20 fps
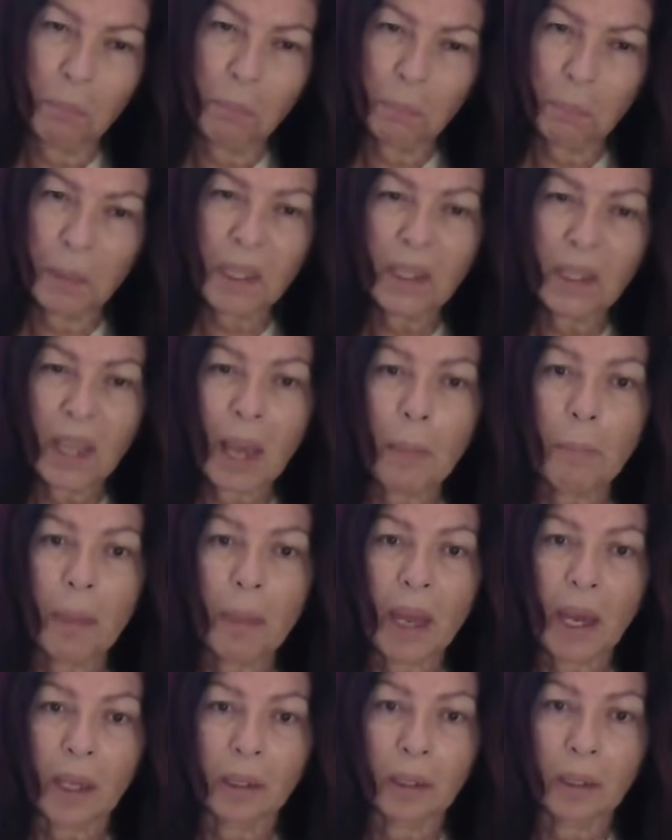be that
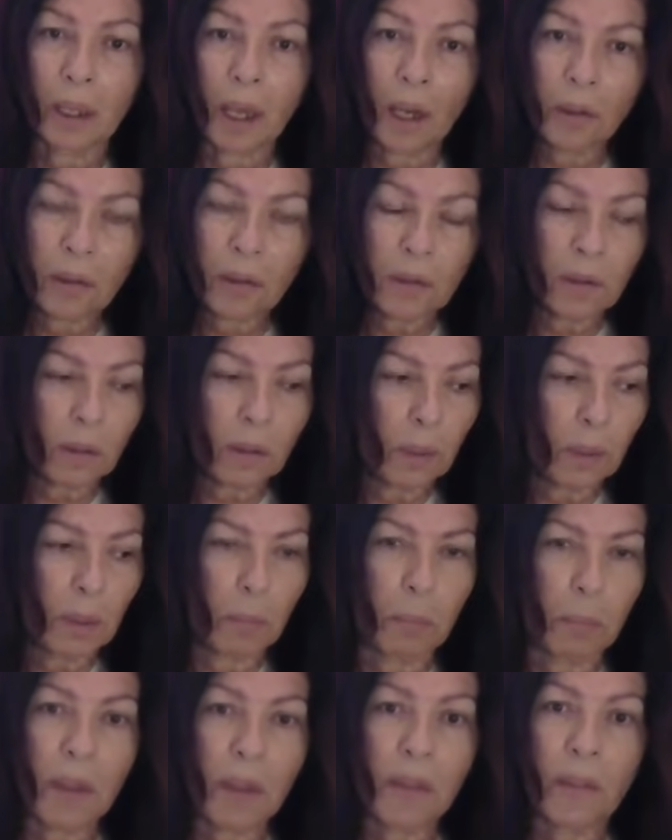bad? How can
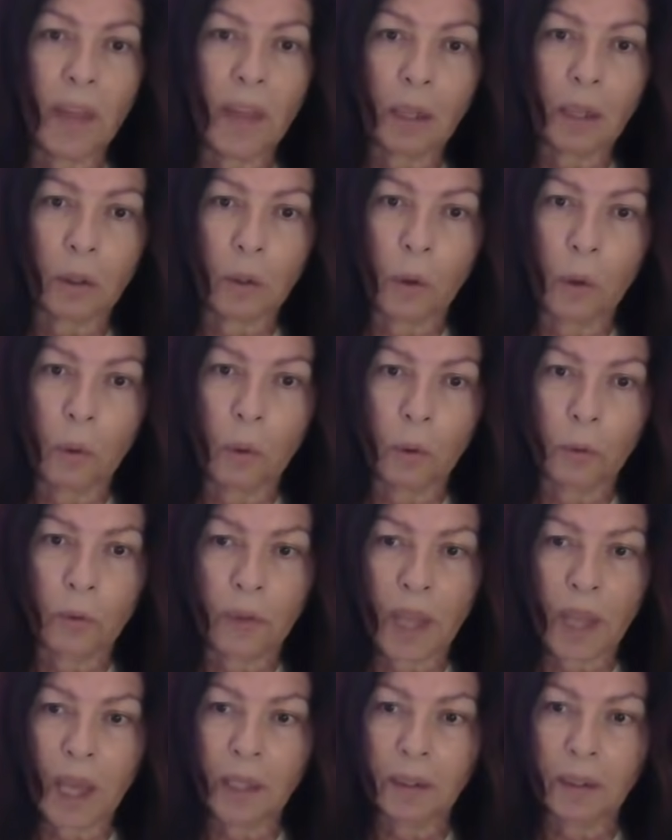somebody be that
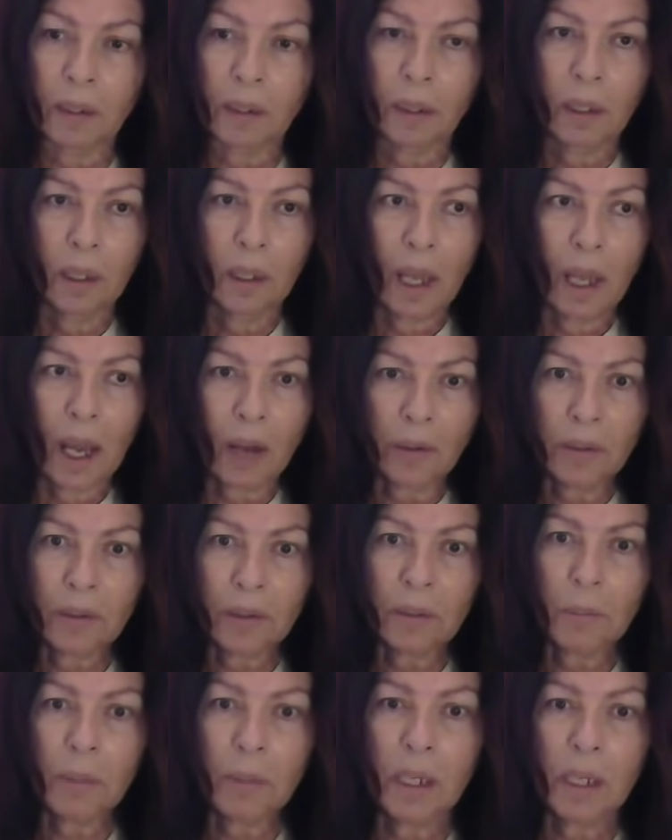cold? How could
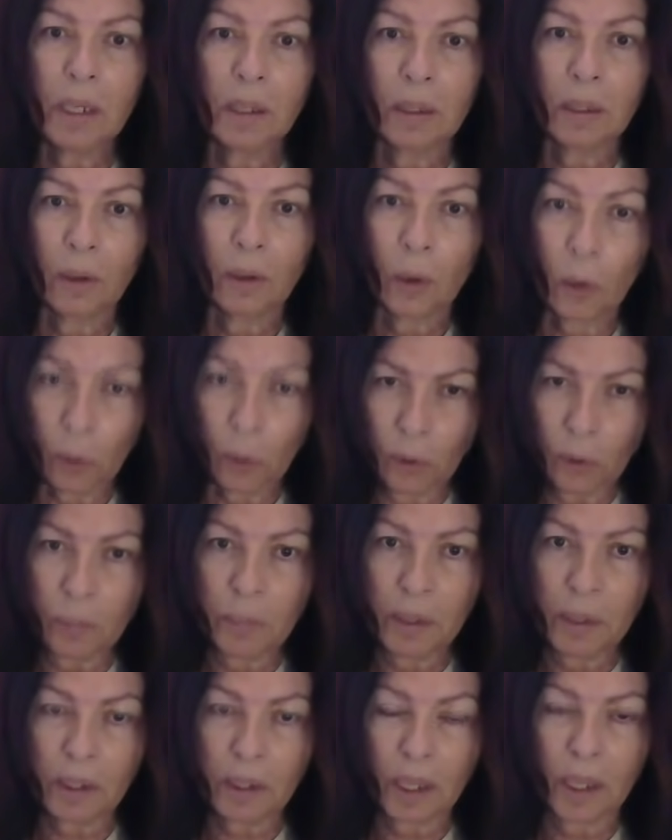somebody hurt
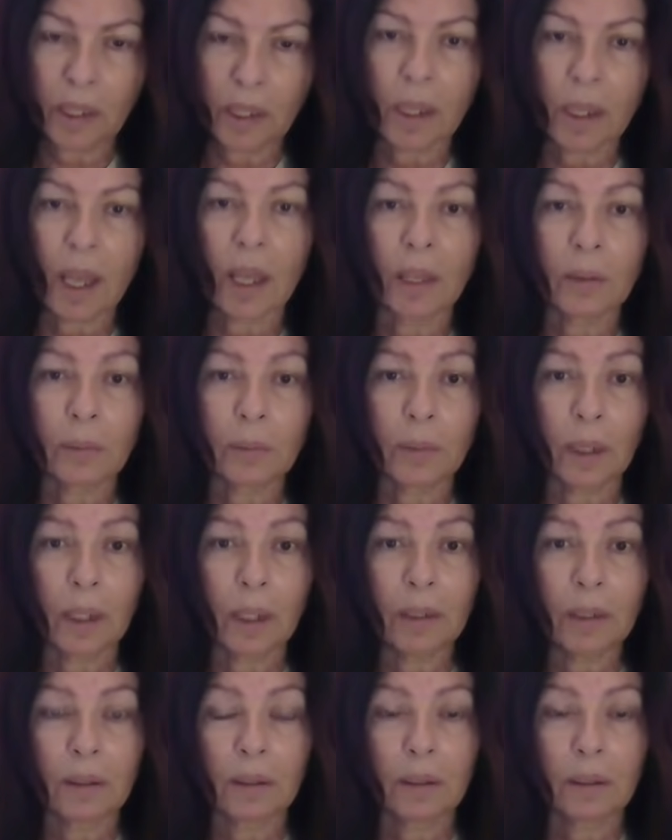me like that,
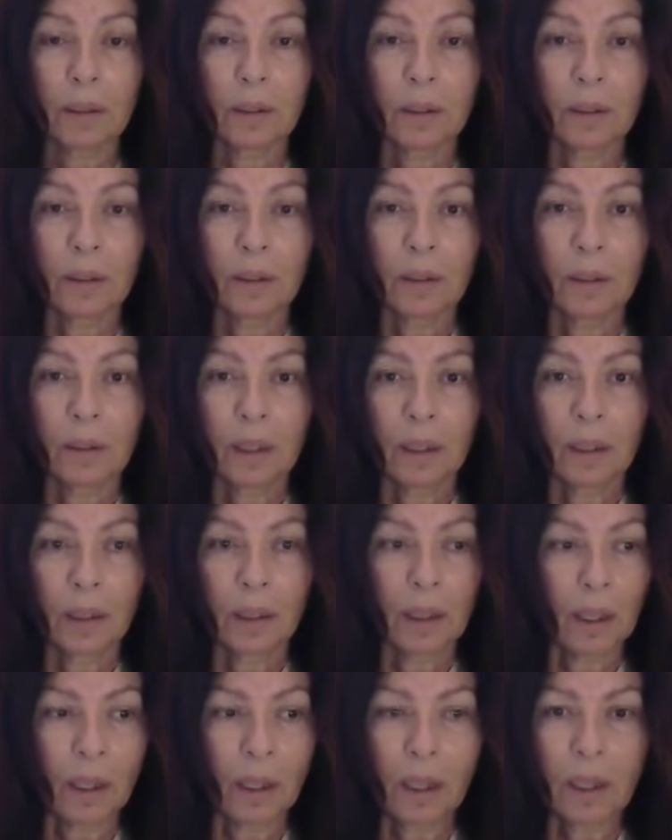right?
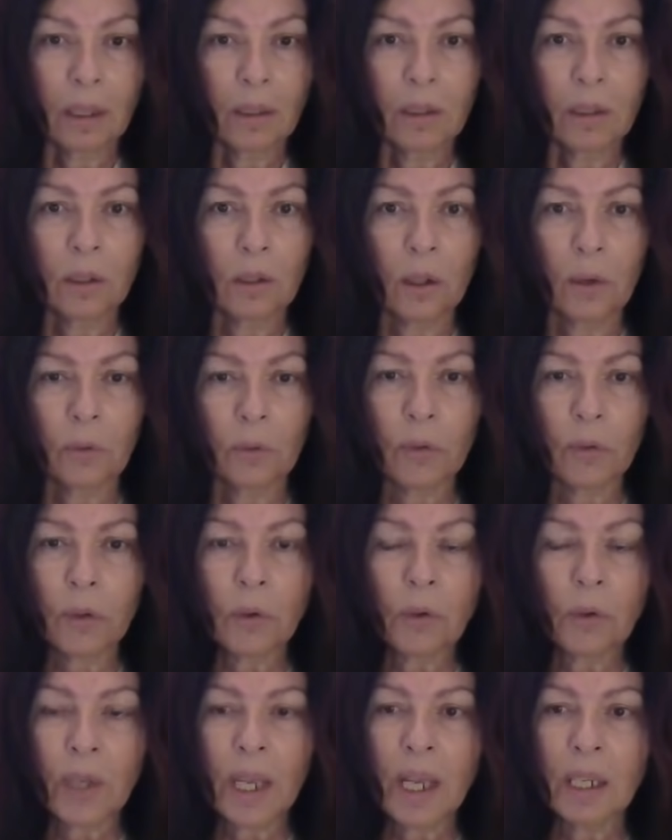You know,
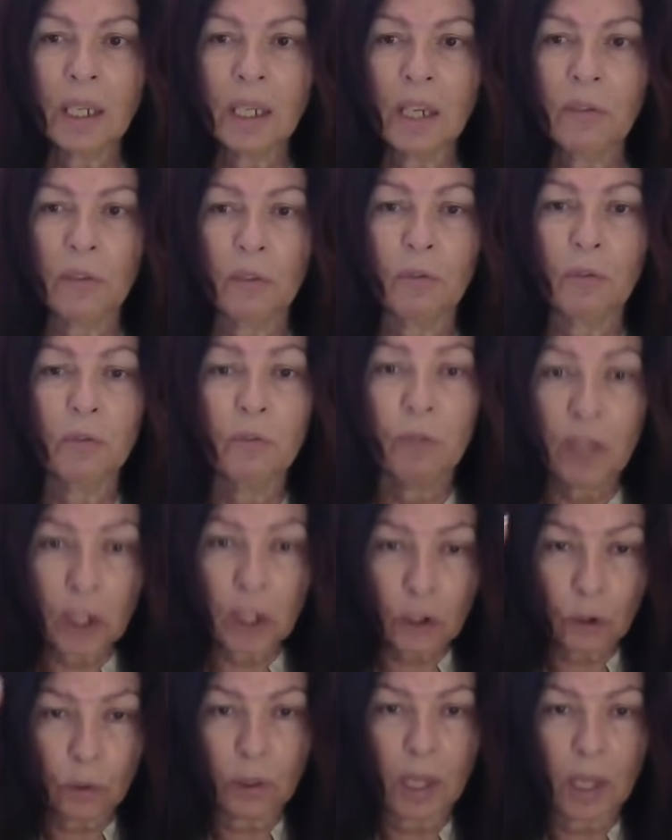Virgo can't even
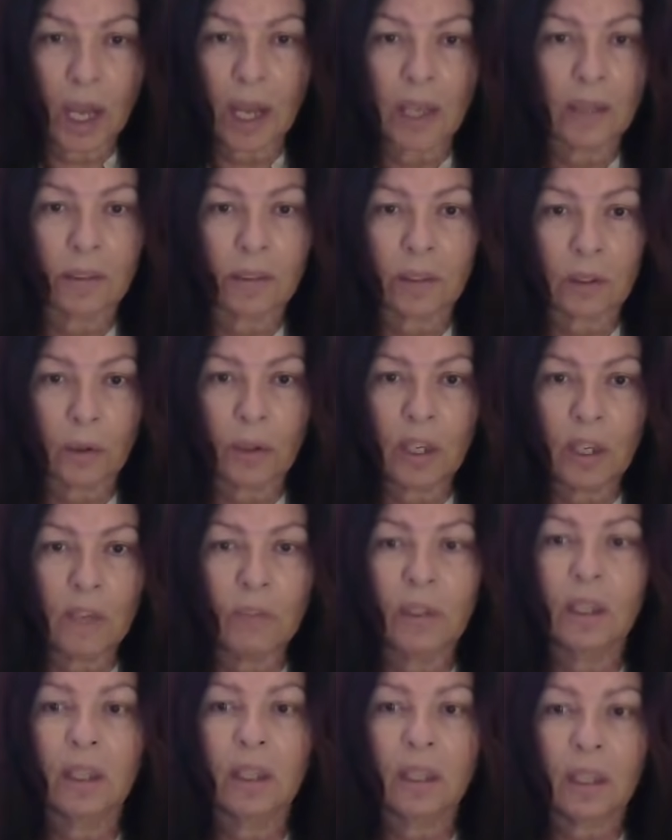visualize or
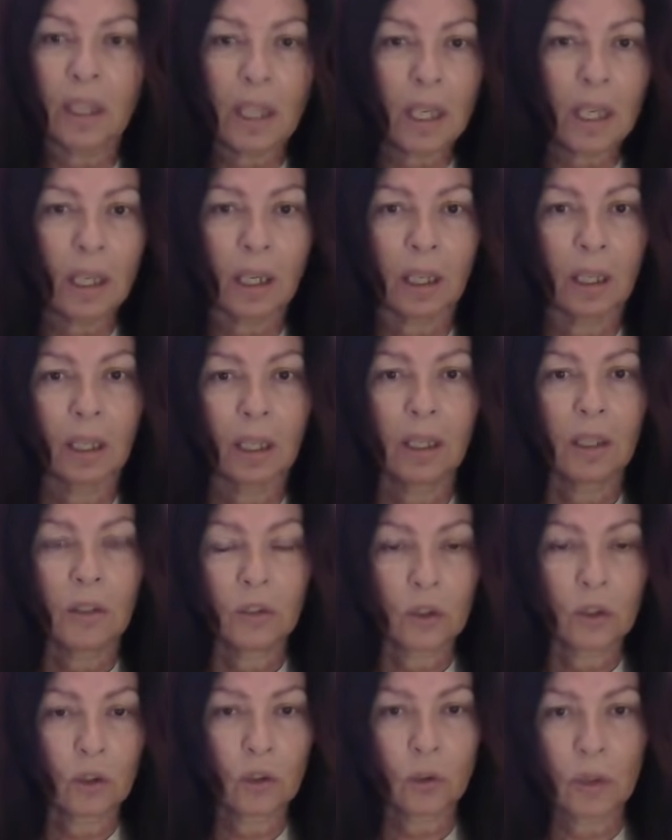even think
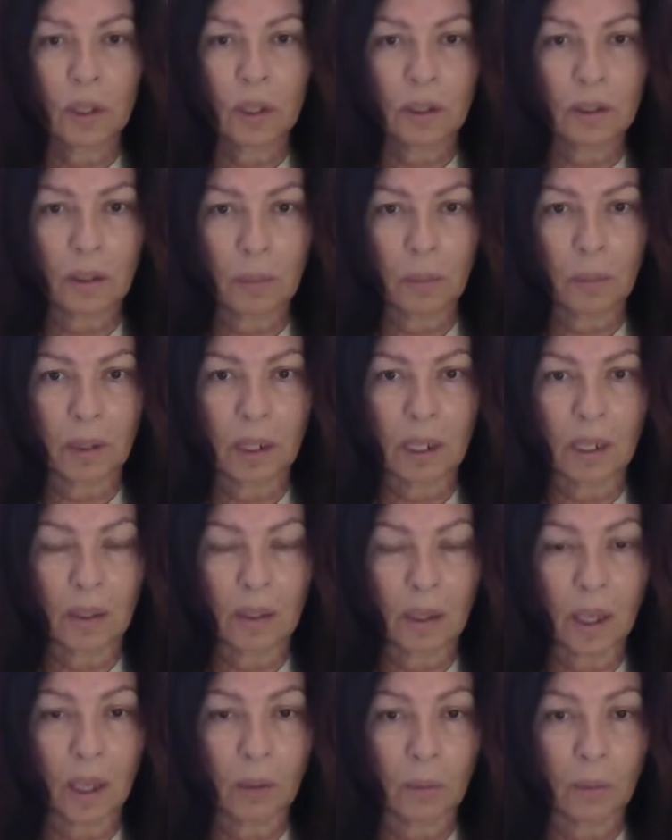to treat somebody
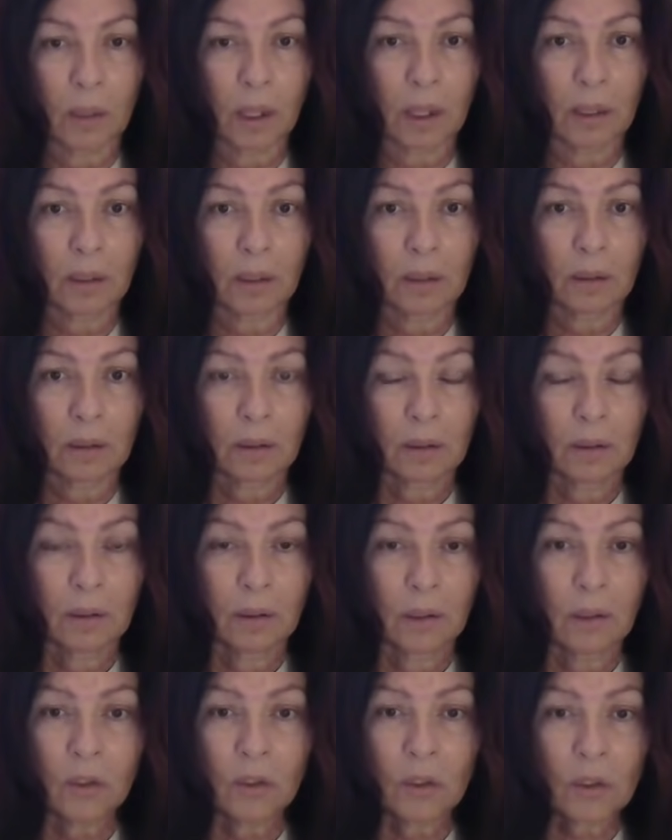in that way.
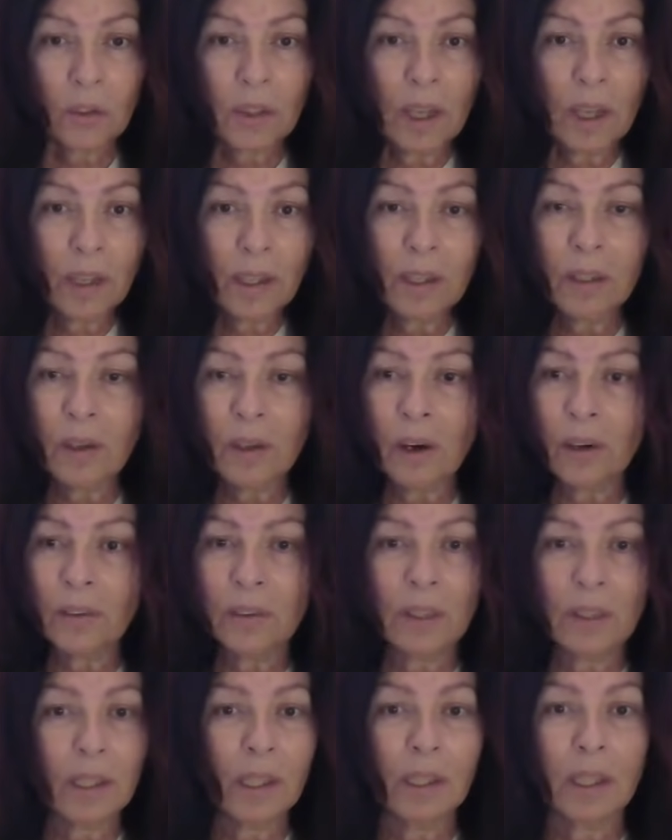It's just not in our
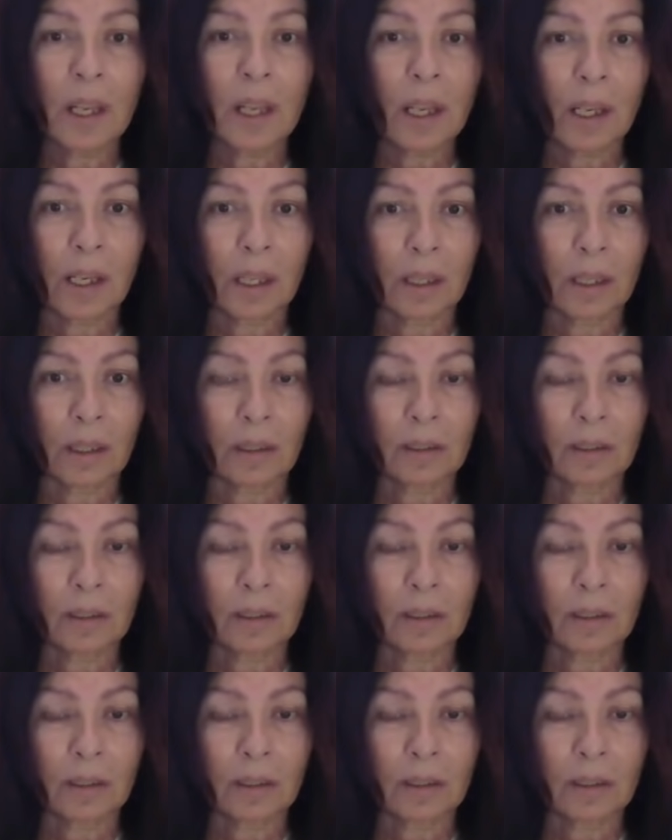DNA.